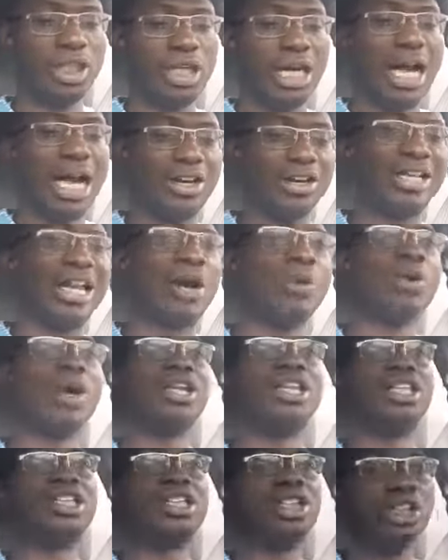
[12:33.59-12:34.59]
Another
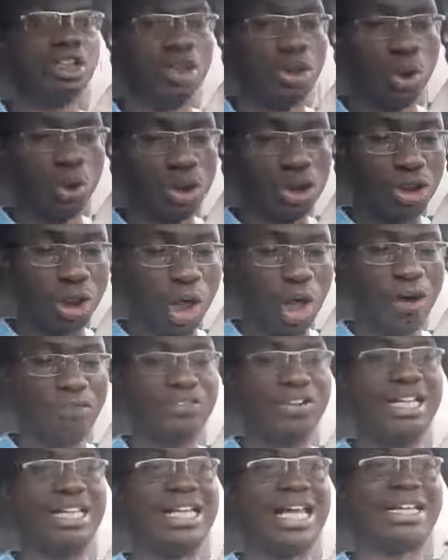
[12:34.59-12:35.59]
one is use of
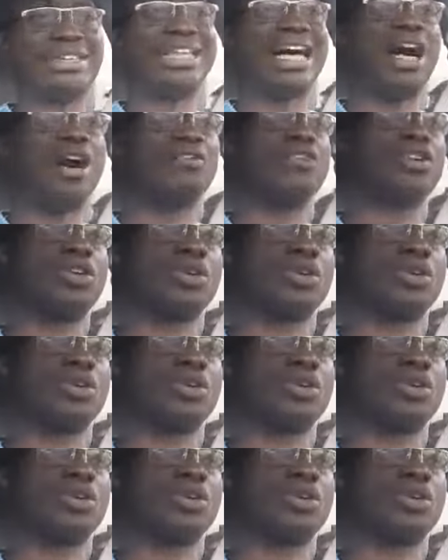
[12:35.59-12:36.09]
letter of